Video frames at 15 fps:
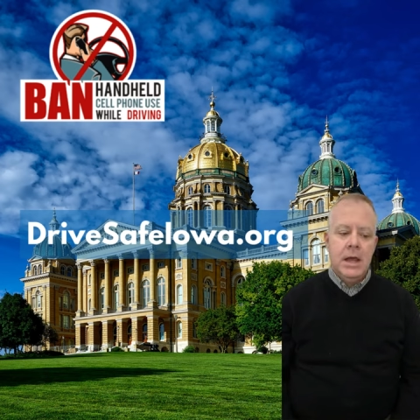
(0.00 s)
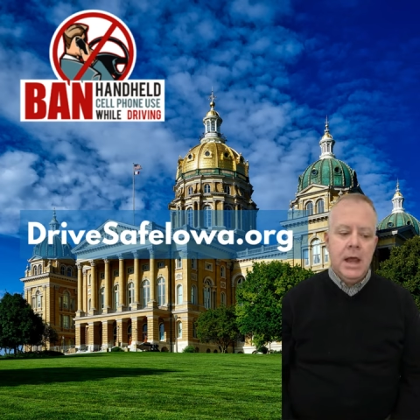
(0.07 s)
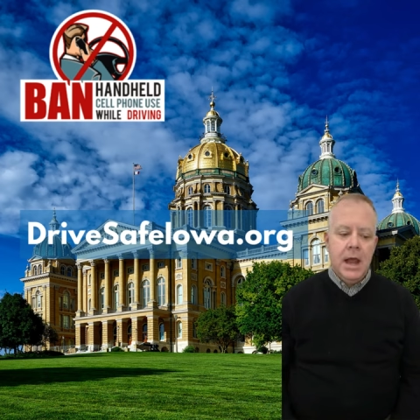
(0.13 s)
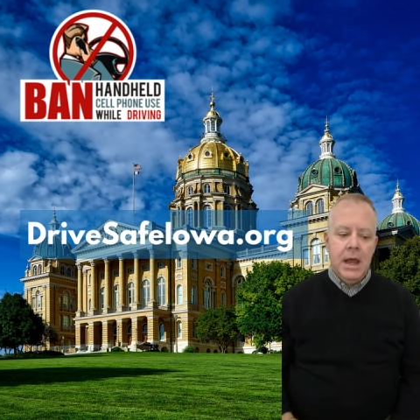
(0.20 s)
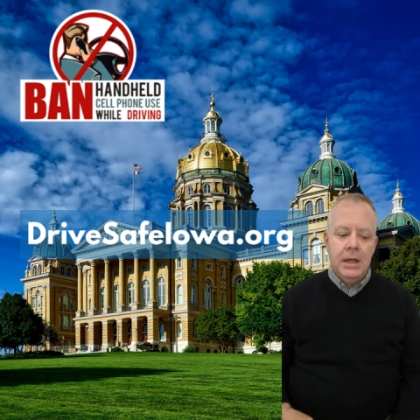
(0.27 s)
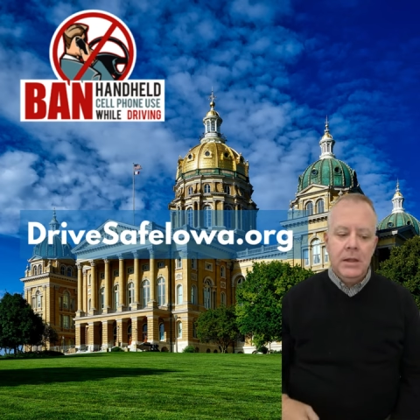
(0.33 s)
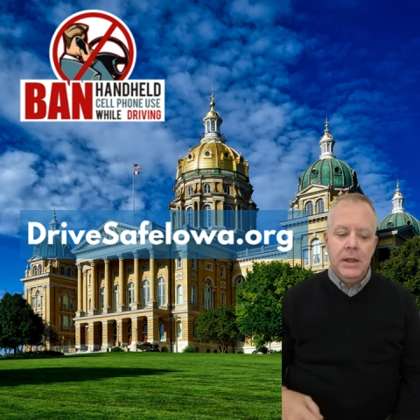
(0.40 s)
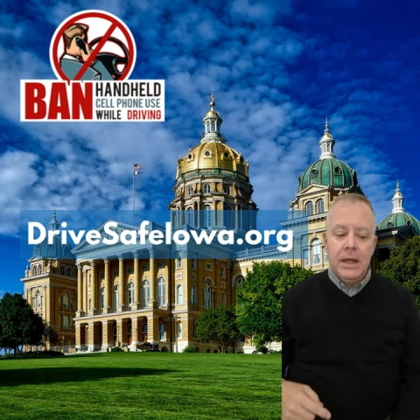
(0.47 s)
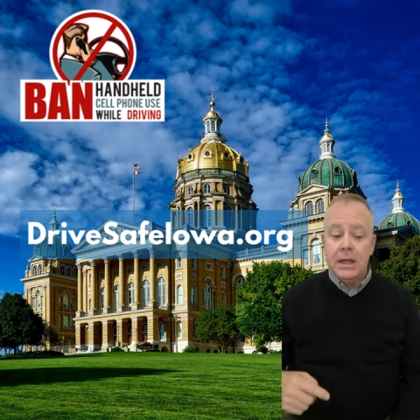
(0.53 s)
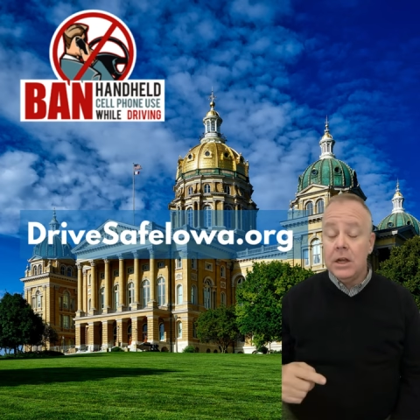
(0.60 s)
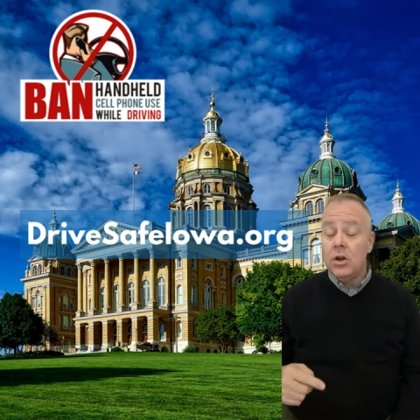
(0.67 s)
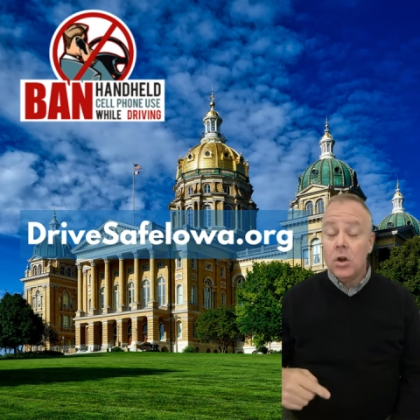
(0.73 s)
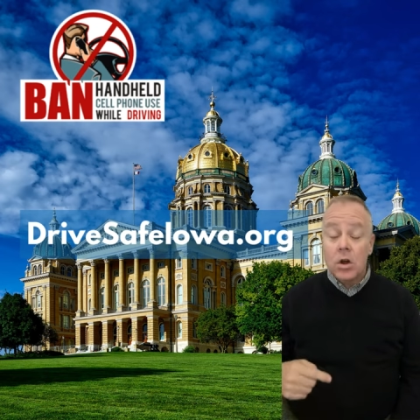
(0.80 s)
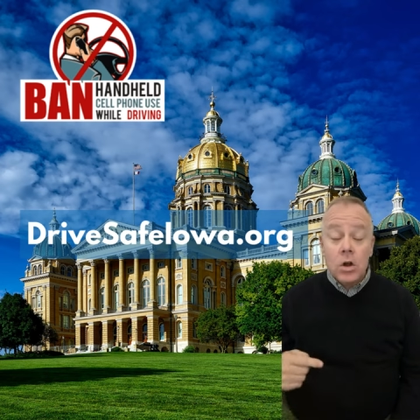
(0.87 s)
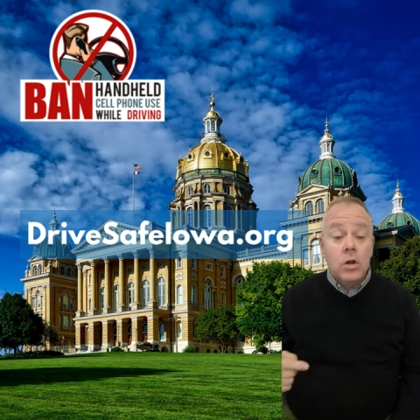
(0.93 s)
And they
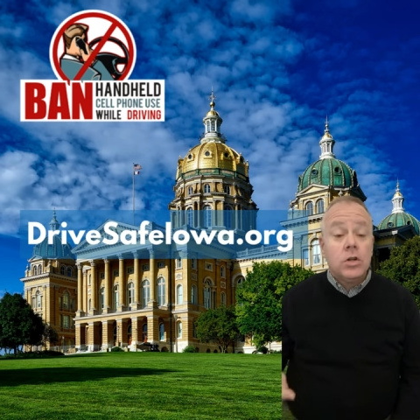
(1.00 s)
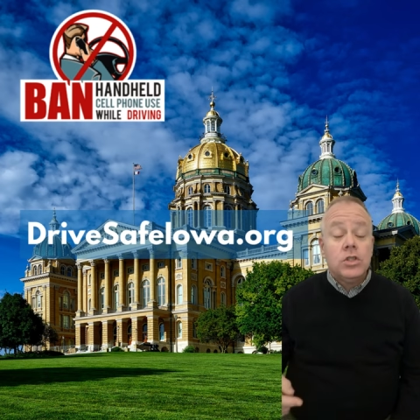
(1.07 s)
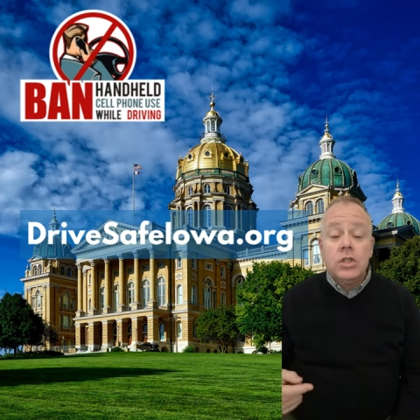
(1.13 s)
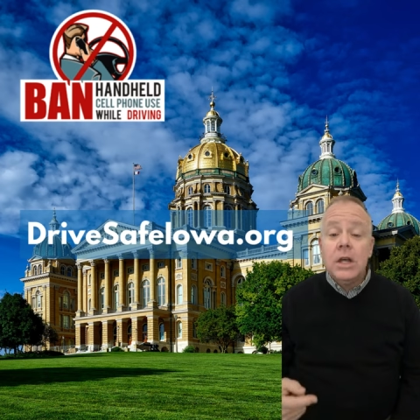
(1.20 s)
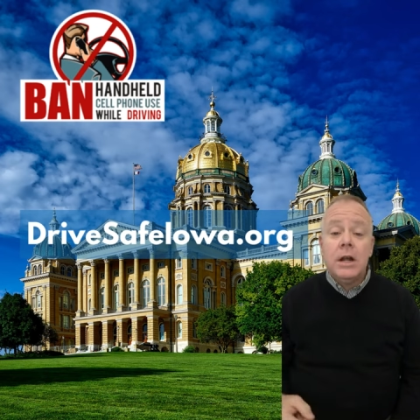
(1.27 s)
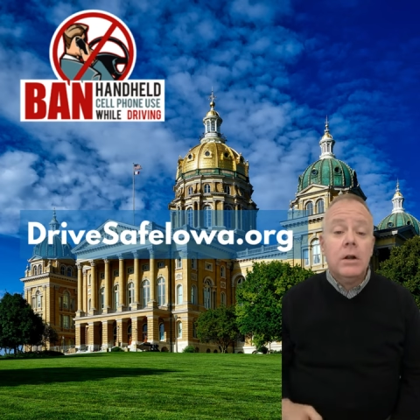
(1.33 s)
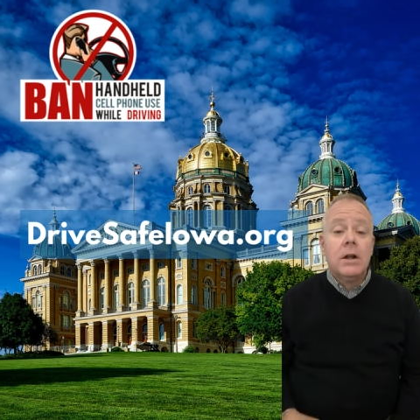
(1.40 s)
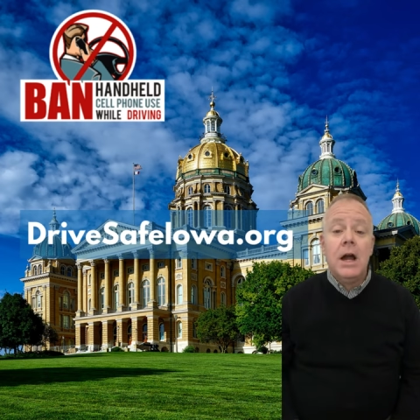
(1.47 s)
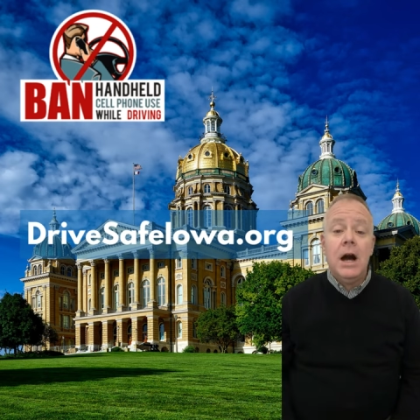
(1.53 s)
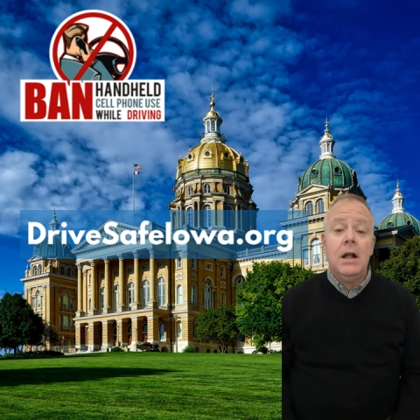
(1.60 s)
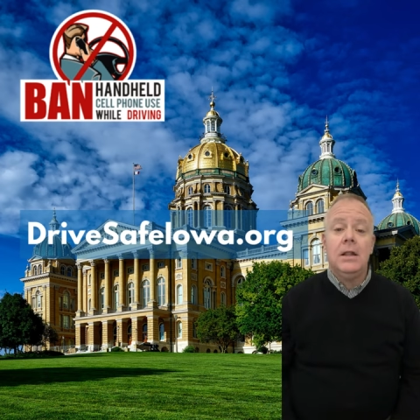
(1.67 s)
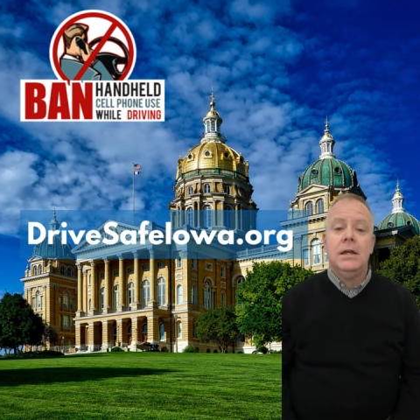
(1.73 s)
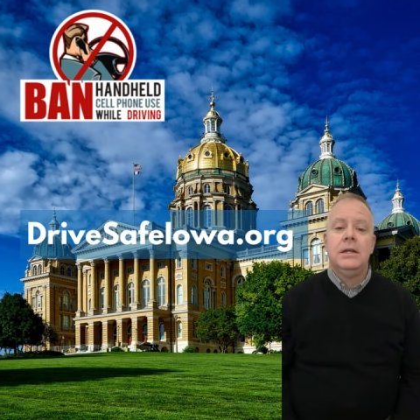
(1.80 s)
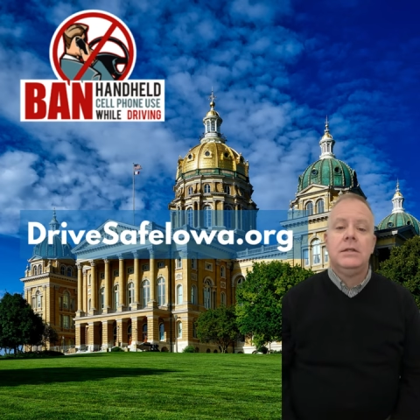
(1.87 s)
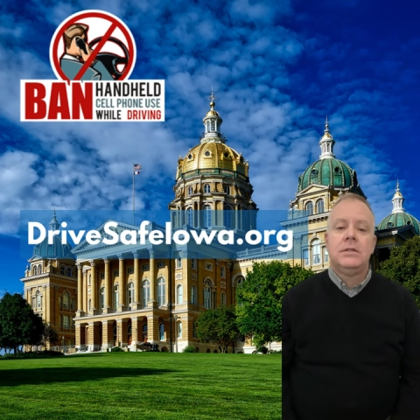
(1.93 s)
can urge their
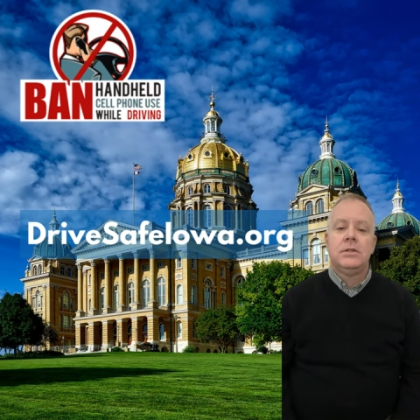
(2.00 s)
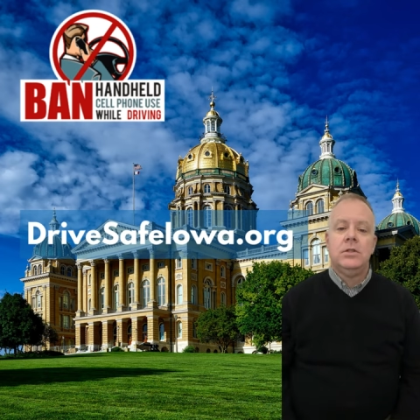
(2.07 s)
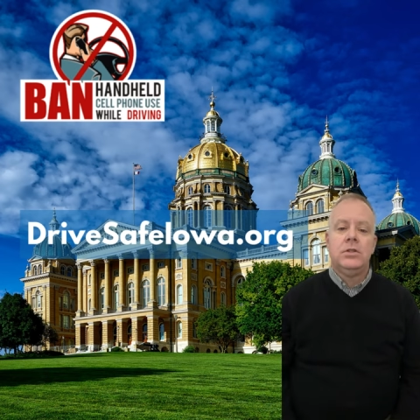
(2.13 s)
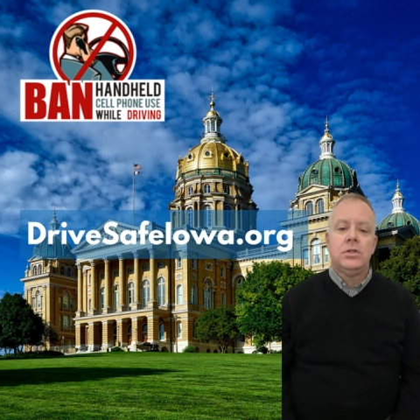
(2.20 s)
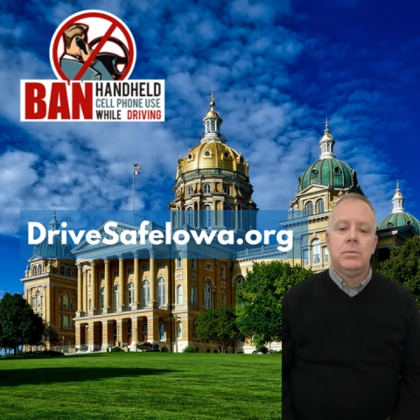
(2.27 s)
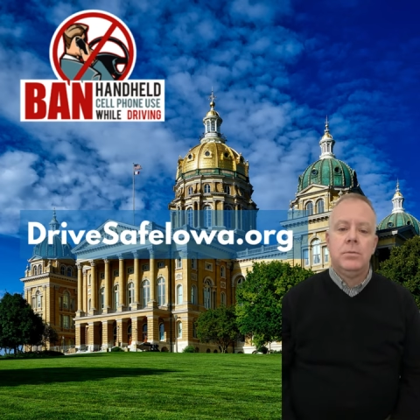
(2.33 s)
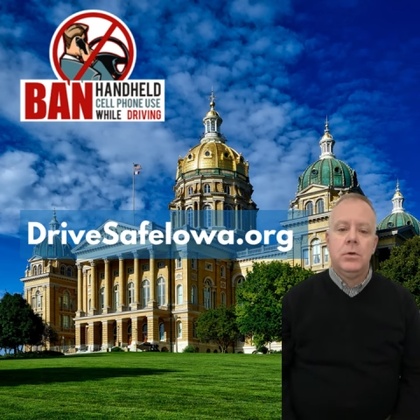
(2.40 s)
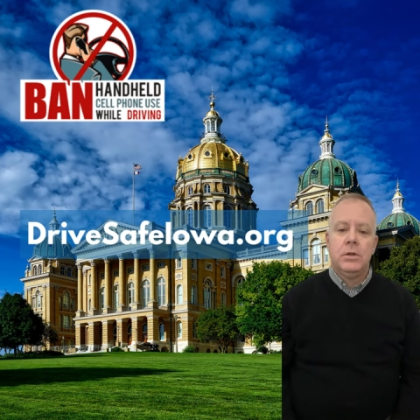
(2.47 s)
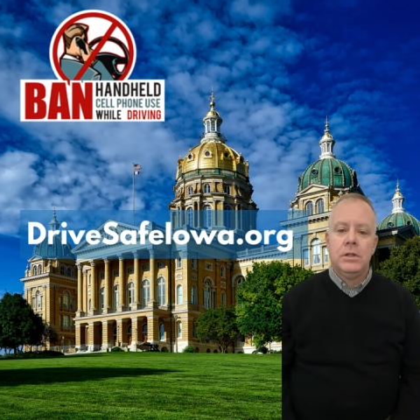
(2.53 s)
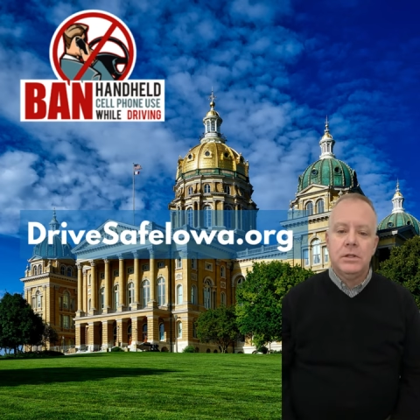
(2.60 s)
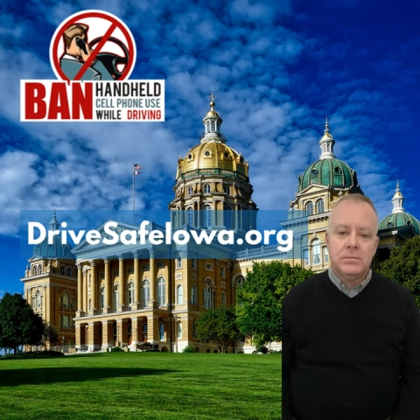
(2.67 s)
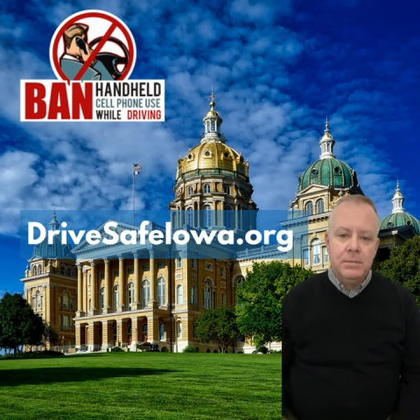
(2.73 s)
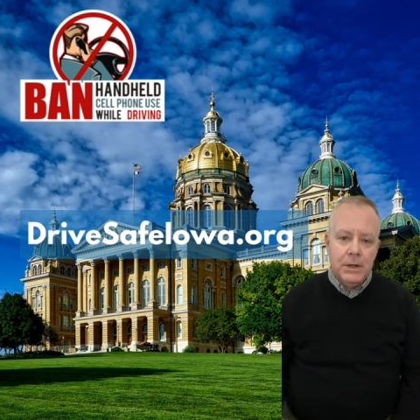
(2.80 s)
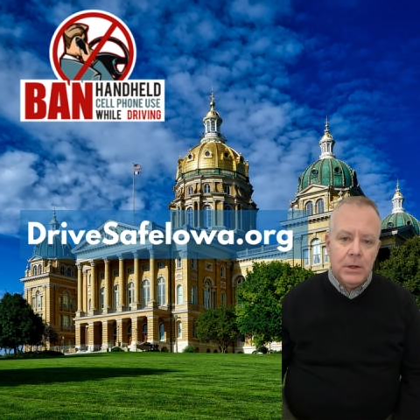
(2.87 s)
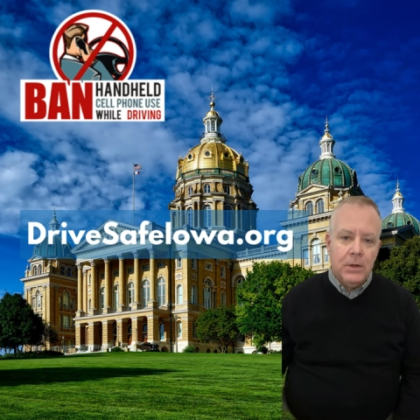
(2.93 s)
colleagues to support this
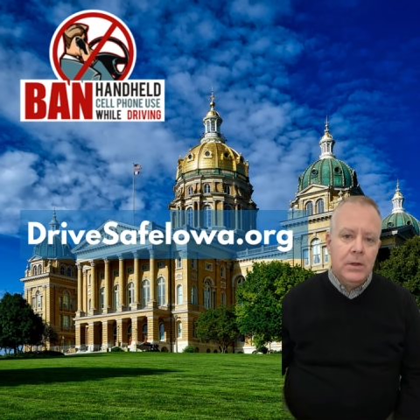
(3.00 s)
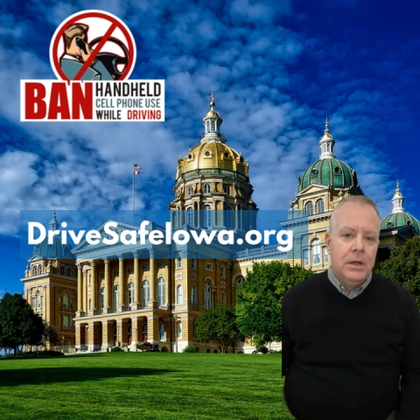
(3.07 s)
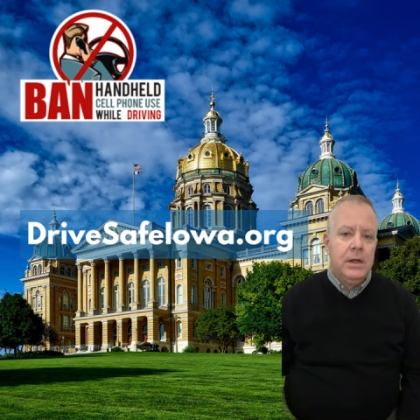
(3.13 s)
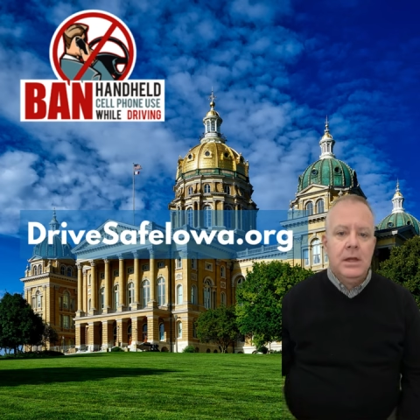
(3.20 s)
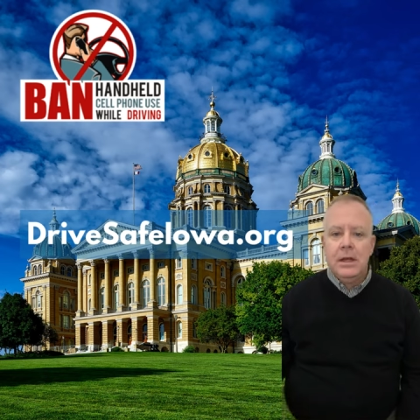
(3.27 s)
bill,